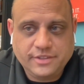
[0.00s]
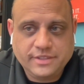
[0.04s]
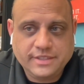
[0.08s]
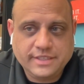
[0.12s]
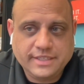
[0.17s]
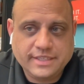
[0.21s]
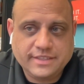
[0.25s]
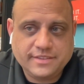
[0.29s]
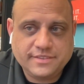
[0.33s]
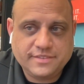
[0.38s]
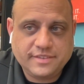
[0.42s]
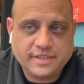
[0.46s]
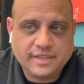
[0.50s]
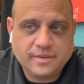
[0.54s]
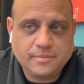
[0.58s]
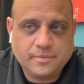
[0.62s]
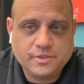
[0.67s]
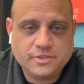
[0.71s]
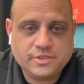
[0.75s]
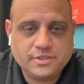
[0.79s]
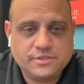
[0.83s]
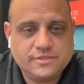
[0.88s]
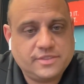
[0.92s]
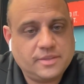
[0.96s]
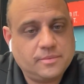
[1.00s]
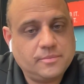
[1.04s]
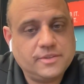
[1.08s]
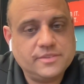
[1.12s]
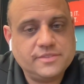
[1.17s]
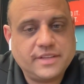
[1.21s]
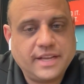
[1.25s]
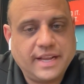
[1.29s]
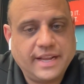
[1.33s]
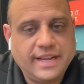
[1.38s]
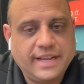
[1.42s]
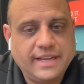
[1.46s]
if you can get a sandwich in
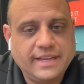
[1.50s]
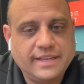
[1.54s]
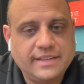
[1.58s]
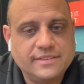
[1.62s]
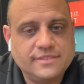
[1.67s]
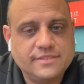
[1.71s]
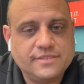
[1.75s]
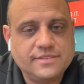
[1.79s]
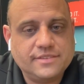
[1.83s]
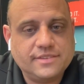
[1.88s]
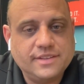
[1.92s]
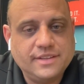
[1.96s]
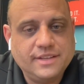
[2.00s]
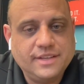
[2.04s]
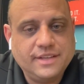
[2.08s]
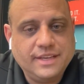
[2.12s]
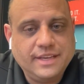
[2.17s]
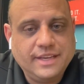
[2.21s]
someone's hands